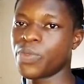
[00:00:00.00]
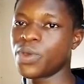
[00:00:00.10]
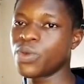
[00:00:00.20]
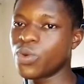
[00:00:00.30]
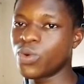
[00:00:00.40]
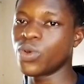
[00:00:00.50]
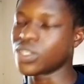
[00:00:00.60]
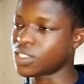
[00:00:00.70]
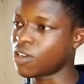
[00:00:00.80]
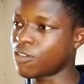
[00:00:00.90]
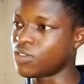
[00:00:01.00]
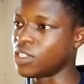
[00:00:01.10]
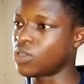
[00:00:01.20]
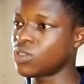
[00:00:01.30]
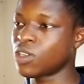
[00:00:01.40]
You yourself,
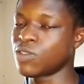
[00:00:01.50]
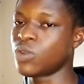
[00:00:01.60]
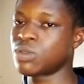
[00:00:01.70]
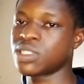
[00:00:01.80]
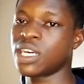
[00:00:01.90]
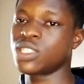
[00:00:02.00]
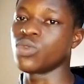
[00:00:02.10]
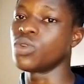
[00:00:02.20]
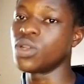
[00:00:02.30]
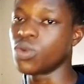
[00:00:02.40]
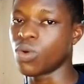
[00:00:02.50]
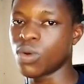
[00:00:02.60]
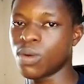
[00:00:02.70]
the owner of the website, will not know,